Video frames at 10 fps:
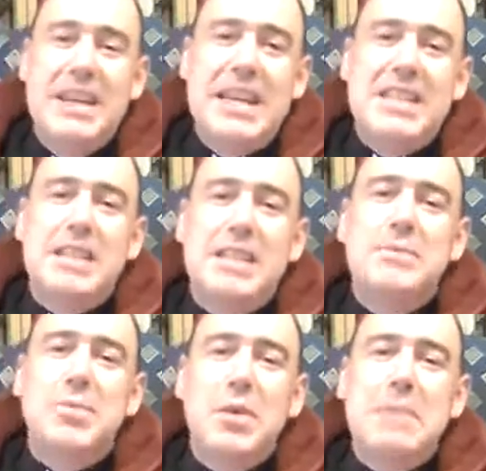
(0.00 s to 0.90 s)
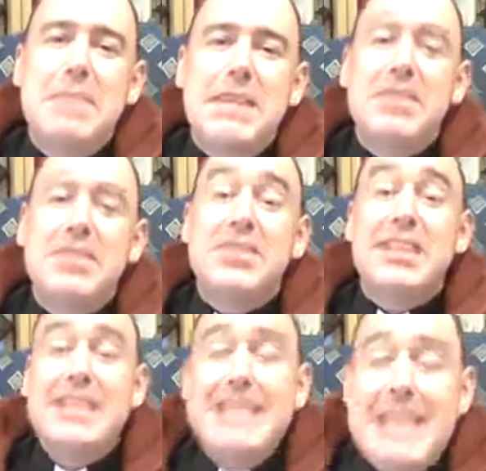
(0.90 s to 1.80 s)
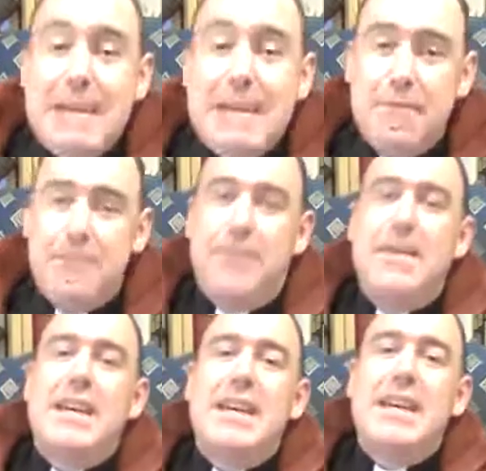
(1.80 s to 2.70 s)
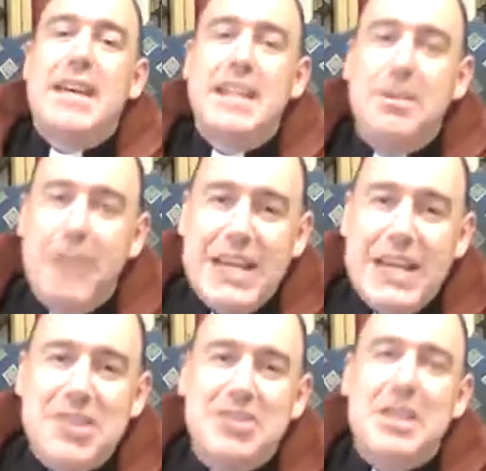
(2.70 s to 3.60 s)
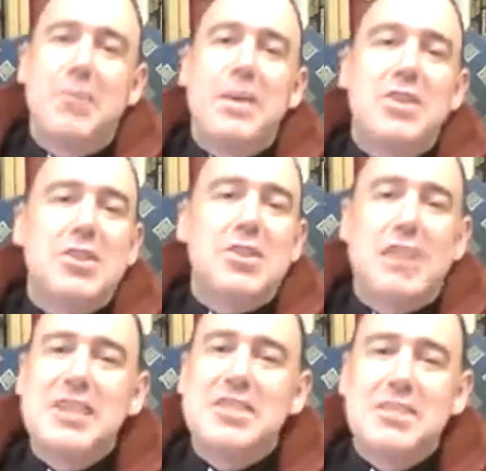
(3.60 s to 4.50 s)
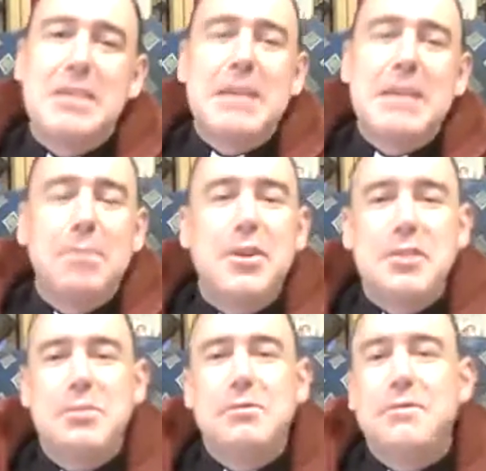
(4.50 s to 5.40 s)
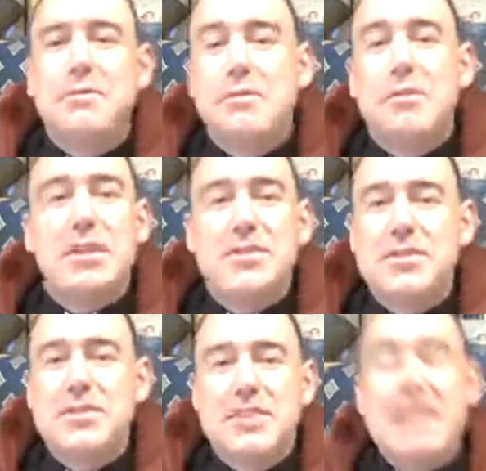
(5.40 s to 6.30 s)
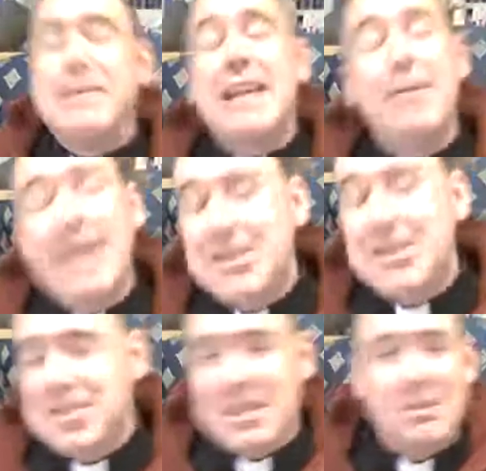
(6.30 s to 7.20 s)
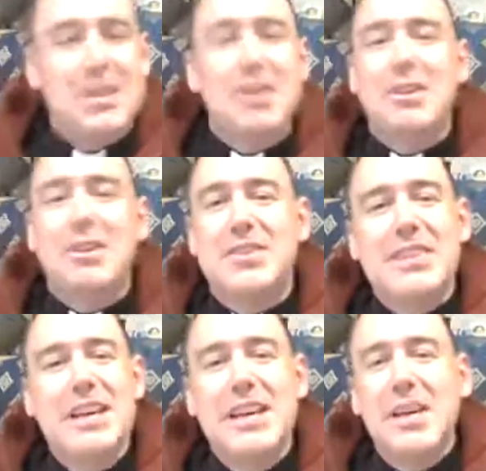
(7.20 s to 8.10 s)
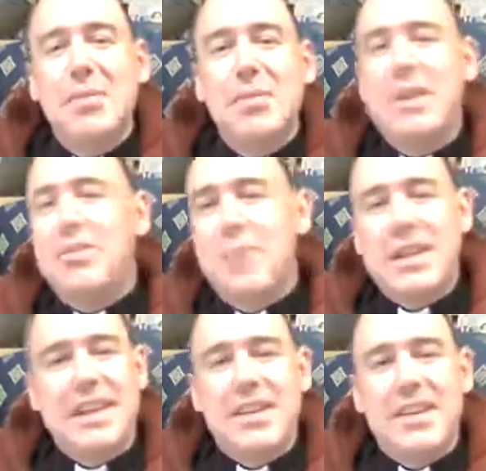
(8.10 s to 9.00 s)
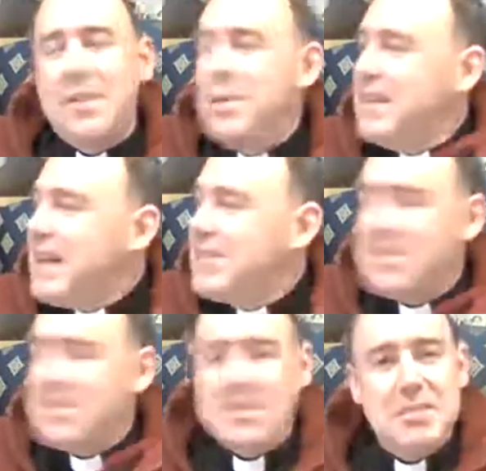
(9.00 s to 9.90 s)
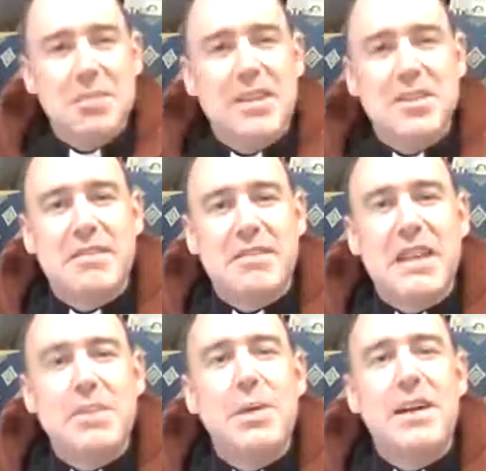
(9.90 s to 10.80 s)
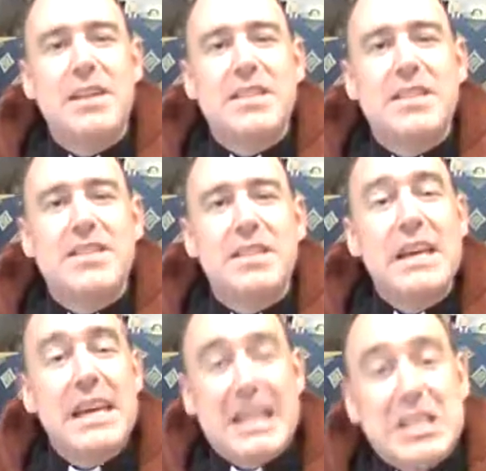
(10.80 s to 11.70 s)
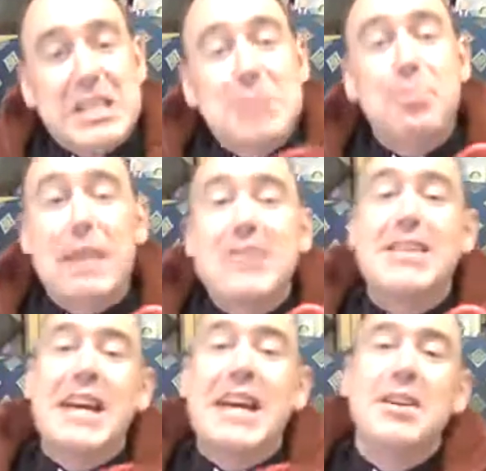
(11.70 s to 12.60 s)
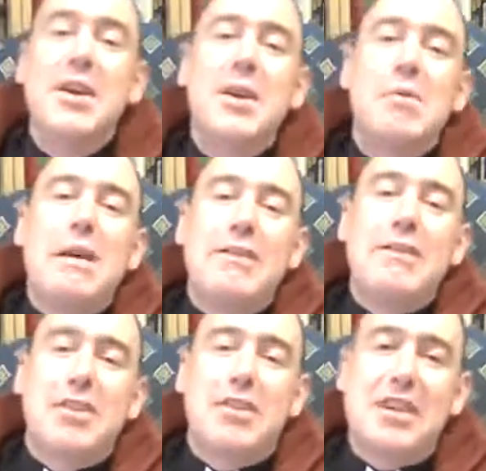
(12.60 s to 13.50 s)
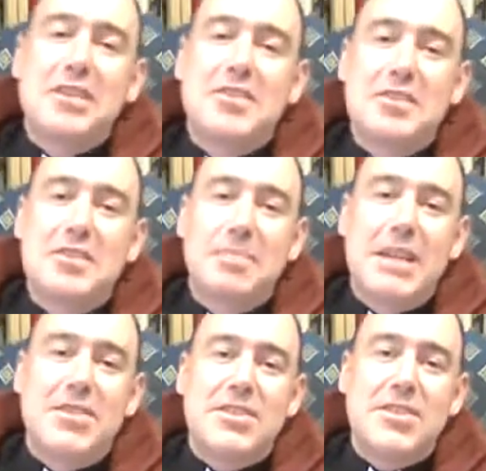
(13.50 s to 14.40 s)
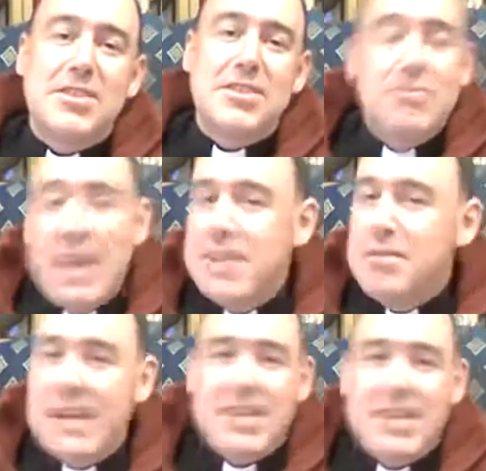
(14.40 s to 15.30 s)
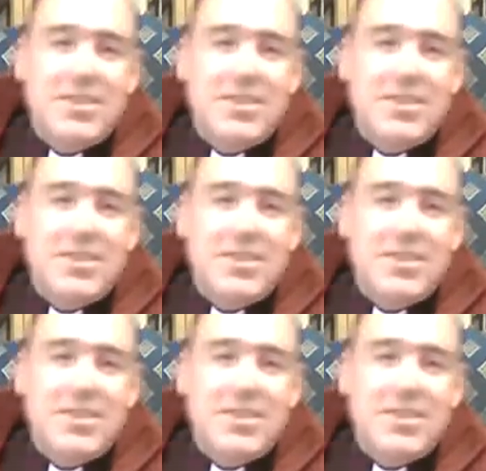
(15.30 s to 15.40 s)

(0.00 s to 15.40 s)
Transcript: in terms of what it means to live in the relationship which Christ has made possible for us, to live in that relationship with God, with one another, with our sisters and brothers around the world, and to express that wherever Christ has placed us, to run the race,